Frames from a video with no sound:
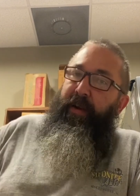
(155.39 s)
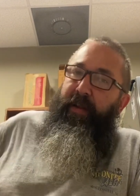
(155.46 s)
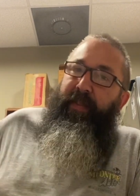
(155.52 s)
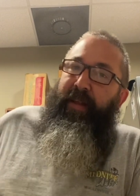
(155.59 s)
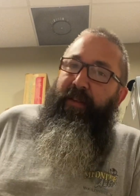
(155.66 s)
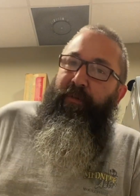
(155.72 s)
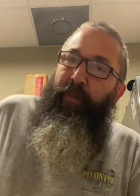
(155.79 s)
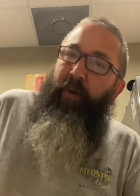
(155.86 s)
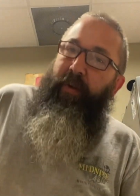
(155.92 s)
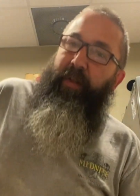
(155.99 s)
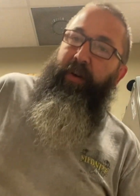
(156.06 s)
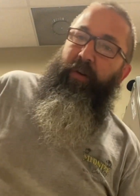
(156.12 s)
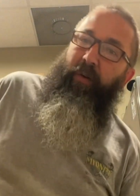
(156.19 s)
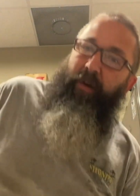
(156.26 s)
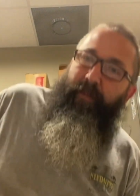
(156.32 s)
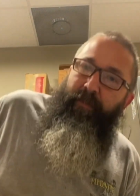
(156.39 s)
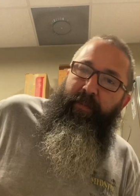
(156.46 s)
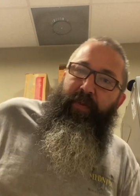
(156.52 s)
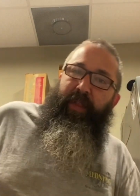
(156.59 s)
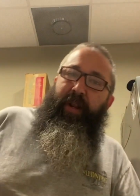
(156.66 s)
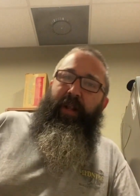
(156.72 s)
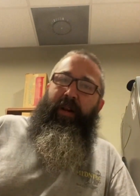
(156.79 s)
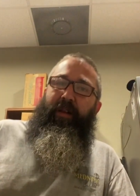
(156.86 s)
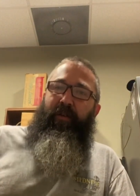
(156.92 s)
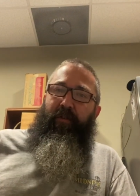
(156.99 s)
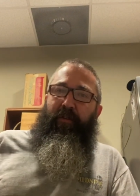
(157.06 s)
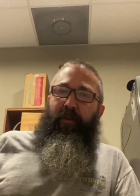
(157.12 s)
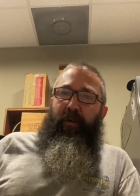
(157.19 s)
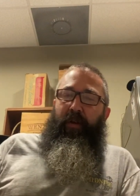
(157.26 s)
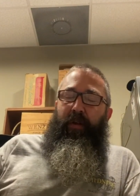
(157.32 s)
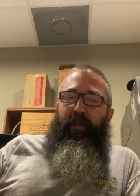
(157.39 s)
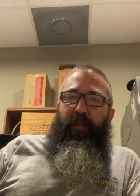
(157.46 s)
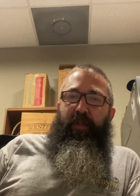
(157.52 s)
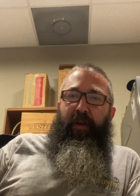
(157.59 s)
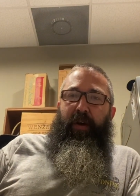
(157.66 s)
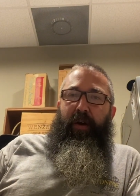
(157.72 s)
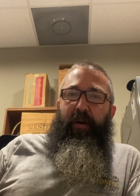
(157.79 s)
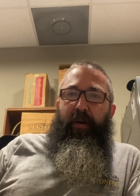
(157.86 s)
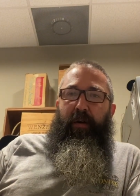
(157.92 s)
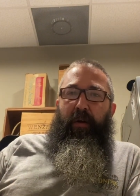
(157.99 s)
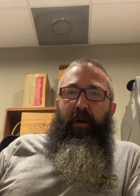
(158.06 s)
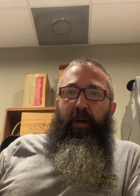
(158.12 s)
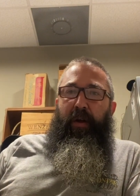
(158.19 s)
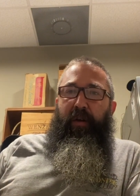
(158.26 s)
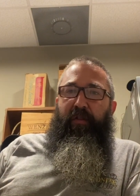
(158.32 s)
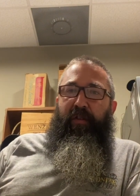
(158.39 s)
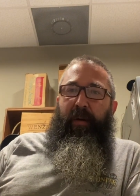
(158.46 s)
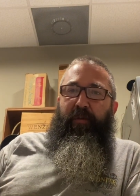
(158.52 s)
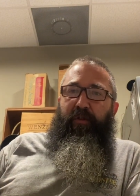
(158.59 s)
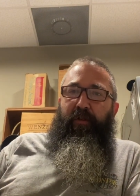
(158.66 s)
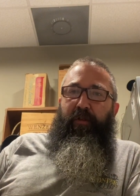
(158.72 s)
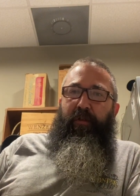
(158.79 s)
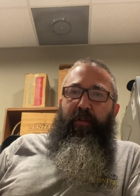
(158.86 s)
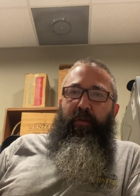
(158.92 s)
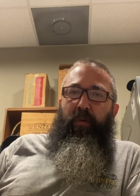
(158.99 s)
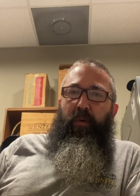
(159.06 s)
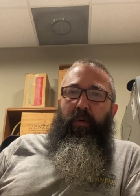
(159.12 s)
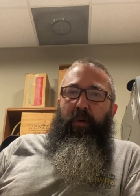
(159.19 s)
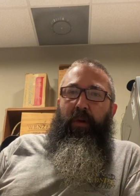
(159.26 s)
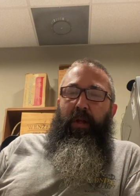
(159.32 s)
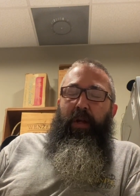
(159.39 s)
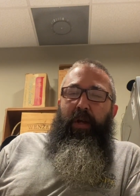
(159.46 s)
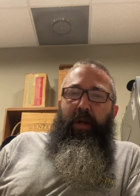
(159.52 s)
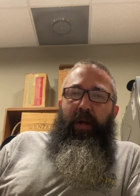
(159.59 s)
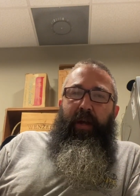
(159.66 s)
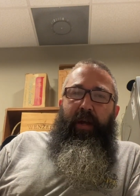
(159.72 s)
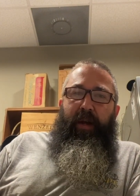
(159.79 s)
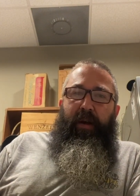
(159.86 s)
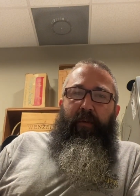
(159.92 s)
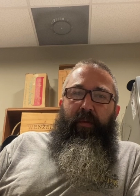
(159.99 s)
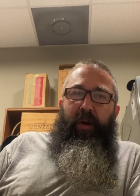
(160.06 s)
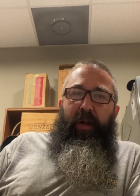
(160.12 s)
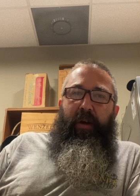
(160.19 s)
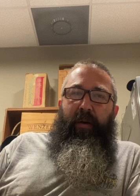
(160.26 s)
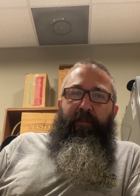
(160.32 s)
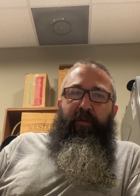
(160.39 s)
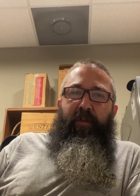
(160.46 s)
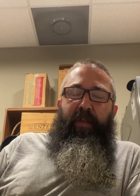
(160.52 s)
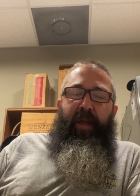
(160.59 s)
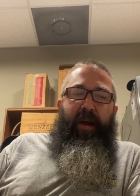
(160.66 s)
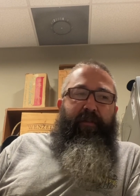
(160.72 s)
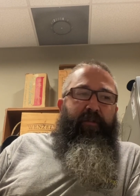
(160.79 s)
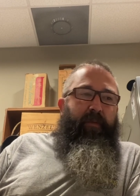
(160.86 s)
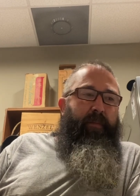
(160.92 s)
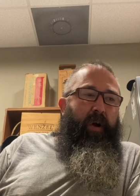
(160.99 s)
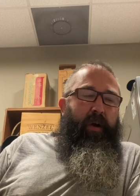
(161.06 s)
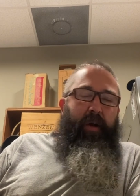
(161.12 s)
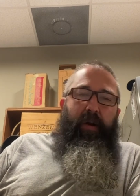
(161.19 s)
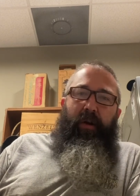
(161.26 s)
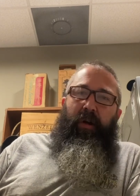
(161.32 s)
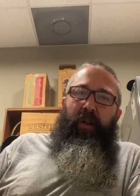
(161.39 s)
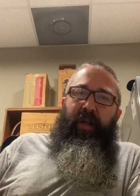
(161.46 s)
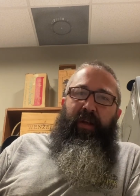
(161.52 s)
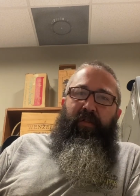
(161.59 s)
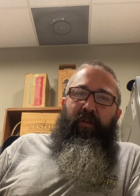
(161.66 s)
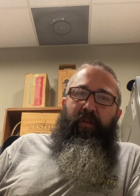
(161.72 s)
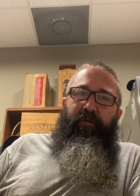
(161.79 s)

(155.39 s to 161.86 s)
That's more the norm than it is the exception to the rule when it comes to the aftermarket and classic